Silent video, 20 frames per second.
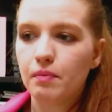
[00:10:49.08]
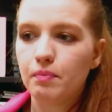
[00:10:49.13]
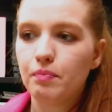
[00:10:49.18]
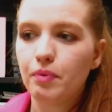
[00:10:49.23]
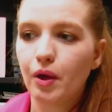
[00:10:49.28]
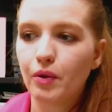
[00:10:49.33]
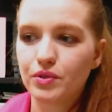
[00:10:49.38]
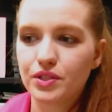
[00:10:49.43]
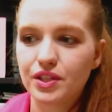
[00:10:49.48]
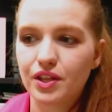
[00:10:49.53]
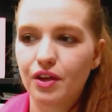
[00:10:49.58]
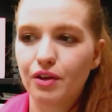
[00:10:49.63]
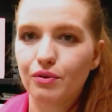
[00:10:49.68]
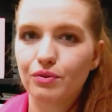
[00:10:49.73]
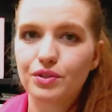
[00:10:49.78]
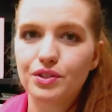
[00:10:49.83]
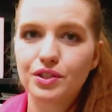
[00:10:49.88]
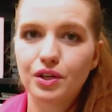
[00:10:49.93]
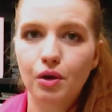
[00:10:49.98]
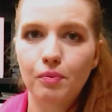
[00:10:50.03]
post
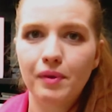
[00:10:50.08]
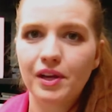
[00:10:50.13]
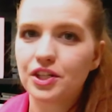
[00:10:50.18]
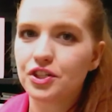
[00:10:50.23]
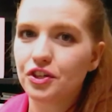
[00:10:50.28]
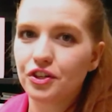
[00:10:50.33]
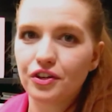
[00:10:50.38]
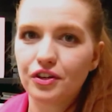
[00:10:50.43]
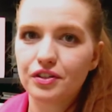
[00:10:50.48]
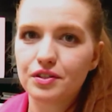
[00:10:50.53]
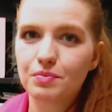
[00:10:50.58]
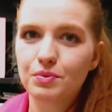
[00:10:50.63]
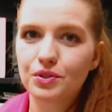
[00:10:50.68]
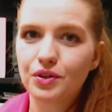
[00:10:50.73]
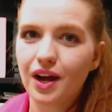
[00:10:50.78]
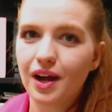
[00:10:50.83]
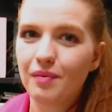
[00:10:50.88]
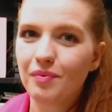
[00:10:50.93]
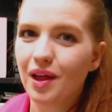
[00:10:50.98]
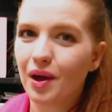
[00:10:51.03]
those, so make sure you're
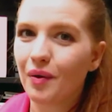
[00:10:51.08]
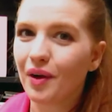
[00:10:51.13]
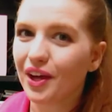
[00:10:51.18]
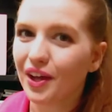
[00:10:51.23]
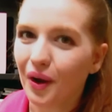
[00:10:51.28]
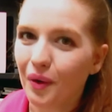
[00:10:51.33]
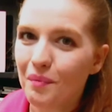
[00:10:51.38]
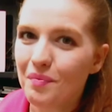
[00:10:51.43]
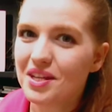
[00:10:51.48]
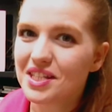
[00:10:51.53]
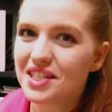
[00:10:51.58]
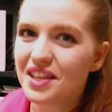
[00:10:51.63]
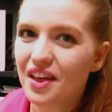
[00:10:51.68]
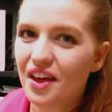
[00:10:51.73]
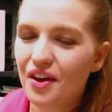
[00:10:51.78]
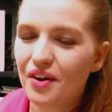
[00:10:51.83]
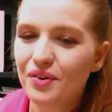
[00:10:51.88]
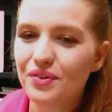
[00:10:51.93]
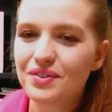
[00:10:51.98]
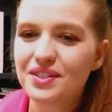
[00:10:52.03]
subscribed, that way you don't miss
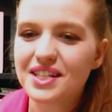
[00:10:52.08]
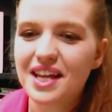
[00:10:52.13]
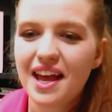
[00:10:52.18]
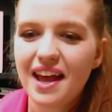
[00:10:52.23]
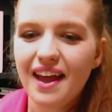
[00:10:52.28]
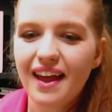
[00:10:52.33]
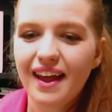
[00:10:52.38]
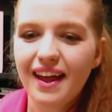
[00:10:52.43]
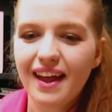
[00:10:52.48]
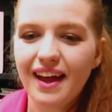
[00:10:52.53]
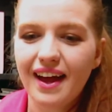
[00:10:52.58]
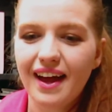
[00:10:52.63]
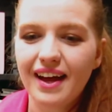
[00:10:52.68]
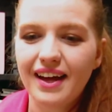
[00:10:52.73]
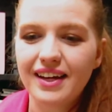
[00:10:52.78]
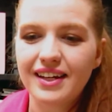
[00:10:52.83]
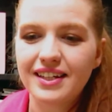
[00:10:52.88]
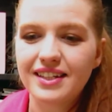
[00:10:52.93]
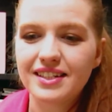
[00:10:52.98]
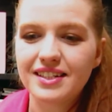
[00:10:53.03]
those.
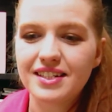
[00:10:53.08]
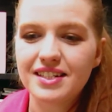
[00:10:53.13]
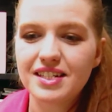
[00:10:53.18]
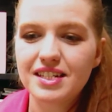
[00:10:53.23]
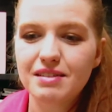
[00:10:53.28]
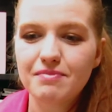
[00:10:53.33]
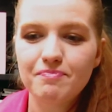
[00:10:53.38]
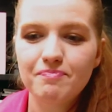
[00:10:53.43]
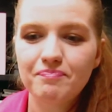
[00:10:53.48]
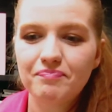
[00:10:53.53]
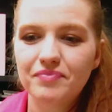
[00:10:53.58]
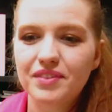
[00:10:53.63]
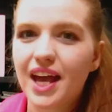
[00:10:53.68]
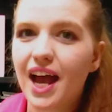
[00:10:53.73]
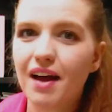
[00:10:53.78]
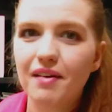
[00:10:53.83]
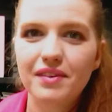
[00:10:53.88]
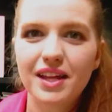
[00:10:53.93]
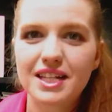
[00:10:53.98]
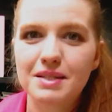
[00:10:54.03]
And
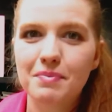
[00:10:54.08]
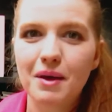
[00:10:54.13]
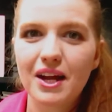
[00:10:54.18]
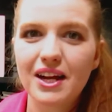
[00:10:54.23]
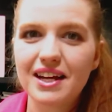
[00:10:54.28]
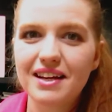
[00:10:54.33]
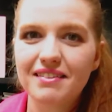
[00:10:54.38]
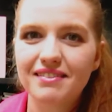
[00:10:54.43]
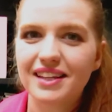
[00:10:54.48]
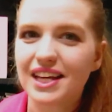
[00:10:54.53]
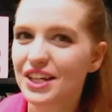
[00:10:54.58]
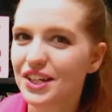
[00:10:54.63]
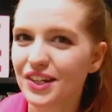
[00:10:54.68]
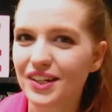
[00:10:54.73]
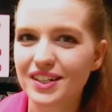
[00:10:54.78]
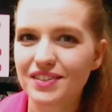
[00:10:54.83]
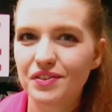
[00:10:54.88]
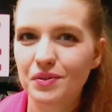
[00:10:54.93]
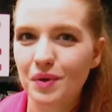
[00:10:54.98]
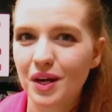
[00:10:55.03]
yeah, that's about it. Thank
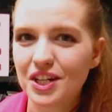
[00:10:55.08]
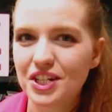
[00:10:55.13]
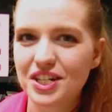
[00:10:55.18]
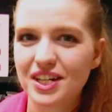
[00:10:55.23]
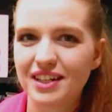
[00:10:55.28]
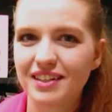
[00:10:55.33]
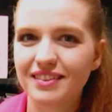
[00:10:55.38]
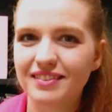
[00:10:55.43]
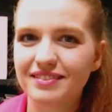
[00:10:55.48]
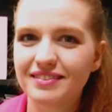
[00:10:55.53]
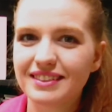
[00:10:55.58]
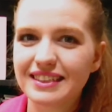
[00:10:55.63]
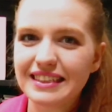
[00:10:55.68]
you guys for watching.